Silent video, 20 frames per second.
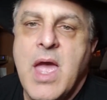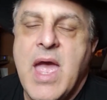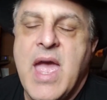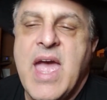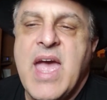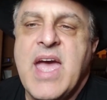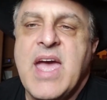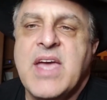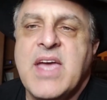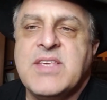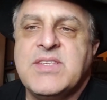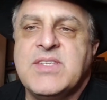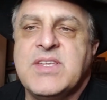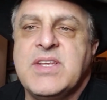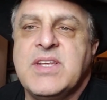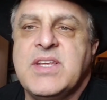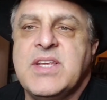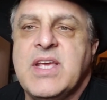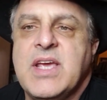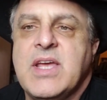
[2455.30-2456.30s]
As
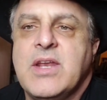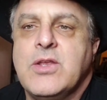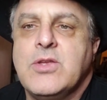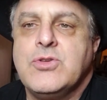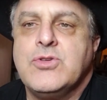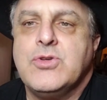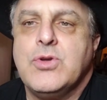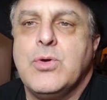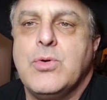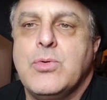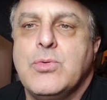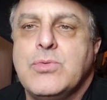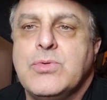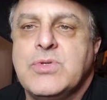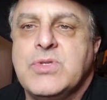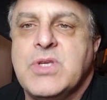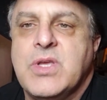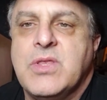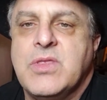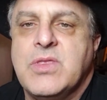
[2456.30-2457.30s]
Indiana
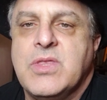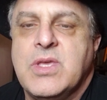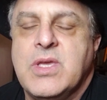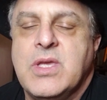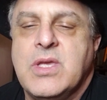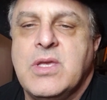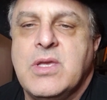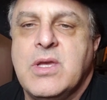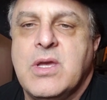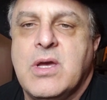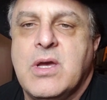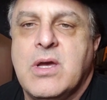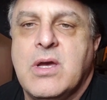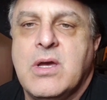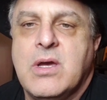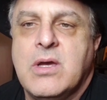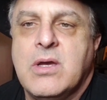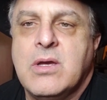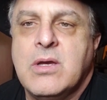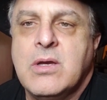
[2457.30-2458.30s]
Jones and
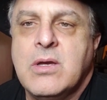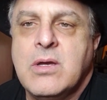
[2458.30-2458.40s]
the